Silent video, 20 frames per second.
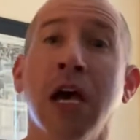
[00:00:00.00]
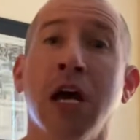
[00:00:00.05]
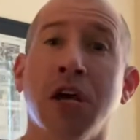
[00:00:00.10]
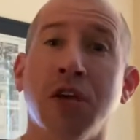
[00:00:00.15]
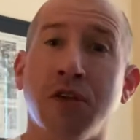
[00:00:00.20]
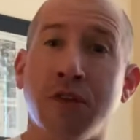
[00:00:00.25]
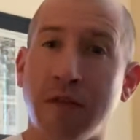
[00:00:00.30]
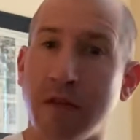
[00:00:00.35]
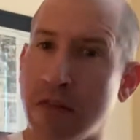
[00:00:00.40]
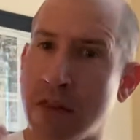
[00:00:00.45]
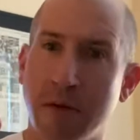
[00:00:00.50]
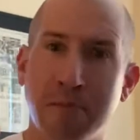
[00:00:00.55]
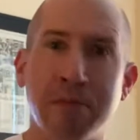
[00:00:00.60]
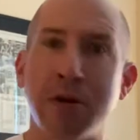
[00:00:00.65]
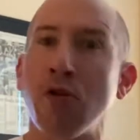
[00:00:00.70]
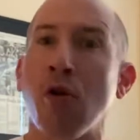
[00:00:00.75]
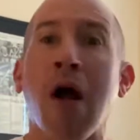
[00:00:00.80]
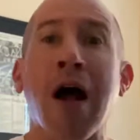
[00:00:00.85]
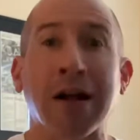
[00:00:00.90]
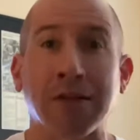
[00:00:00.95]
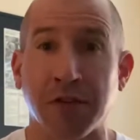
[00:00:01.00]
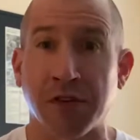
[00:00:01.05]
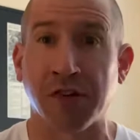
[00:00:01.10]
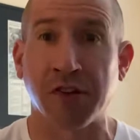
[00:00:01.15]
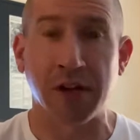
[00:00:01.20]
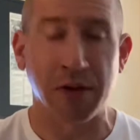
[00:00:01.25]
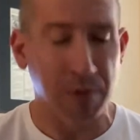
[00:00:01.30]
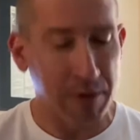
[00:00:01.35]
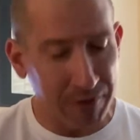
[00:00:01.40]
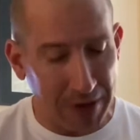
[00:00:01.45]
The
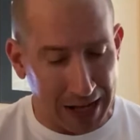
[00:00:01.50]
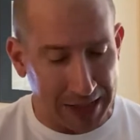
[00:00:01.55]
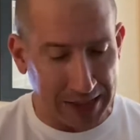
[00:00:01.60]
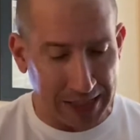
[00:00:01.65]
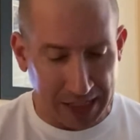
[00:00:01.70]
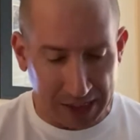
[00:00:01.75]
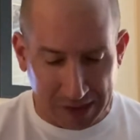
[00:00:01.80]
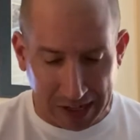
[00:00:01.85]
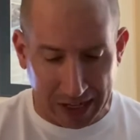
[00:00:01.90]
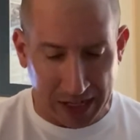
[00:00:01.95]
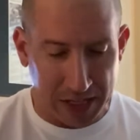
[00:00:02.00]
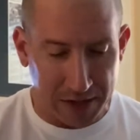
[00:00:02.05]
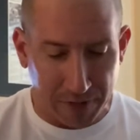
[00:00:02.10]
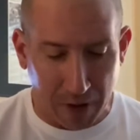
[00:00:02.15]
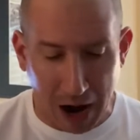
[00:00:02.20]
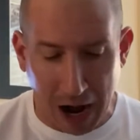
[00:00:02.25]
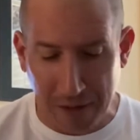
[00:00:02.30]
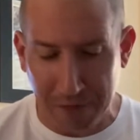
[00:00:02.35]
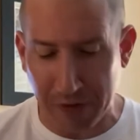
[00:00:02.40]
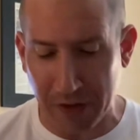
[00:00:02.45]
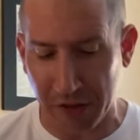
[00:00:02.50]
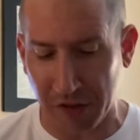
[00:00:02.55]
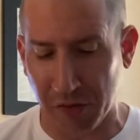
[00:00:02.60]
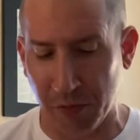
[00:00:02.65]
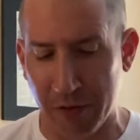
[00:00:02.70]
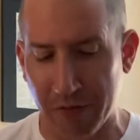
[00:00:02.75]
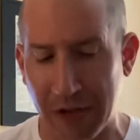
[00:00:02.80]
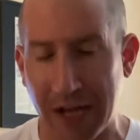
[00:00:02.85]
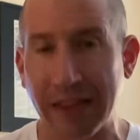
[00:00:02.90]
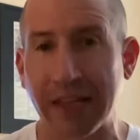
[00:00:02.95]
bureaucracy, we've got the executive office,
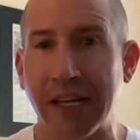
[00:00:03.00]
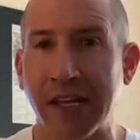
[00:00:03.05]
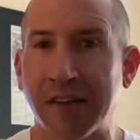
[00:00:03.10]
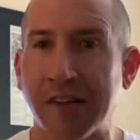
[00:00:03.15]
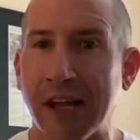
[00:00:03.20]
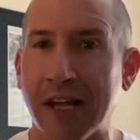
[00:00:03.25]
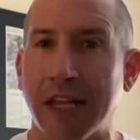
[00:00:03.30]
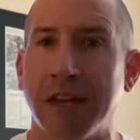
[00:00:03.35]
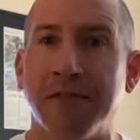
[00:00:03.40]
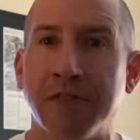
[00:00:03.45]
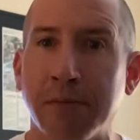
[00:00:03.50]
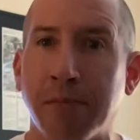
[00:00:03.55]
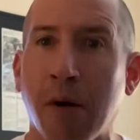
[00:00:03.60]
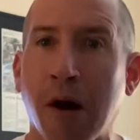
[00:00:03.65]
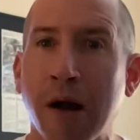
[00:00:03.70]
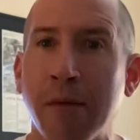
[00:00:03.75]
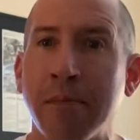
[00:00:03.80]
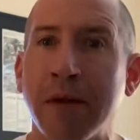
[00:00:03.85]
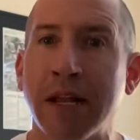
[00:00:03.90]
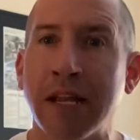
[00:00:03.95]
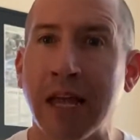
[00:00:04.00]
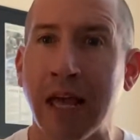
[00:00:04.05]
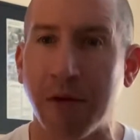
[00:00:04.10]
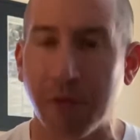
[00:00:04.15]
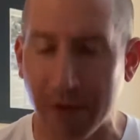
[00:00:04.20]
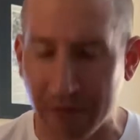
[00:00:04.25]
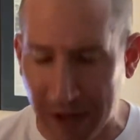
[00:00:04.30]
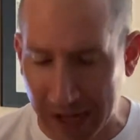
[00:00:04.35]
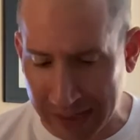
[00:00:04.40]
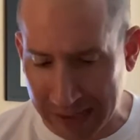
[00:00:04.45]
we've got the executive department, and
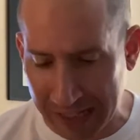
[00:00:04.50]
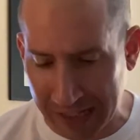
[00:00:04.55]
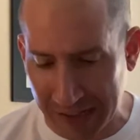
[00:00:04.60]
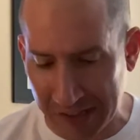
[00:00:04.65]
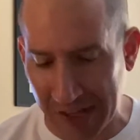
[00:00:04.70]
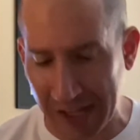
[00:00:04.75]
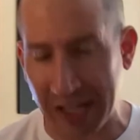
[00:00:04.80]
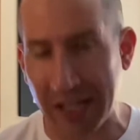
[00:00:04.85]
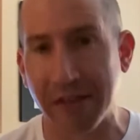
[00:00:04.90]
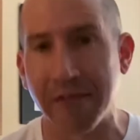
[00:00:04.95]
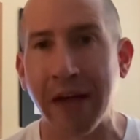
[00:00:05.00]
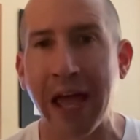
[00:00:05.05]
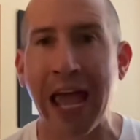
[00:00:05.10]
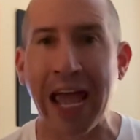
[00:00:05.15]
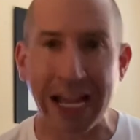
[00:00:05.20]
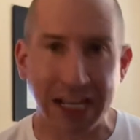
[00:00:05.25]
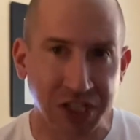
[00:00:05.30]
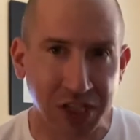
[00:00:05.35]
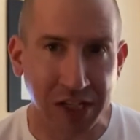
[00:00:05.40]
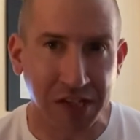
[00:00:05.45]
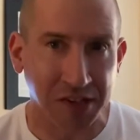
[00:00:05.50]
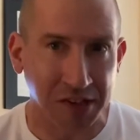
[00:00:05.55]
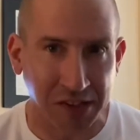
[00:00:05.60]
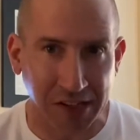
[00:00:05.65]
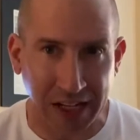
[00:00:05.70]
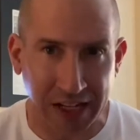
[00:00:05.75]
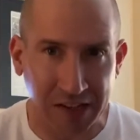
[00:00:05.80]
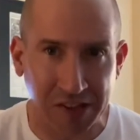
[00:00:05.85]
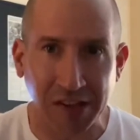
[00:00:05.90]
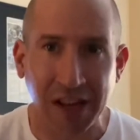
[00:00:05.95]
we've got the executive
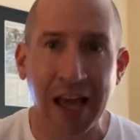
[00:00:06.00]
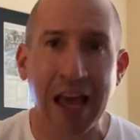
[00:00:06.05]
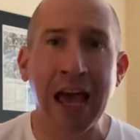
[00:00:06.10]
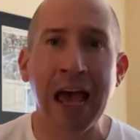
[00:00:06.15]
agencies.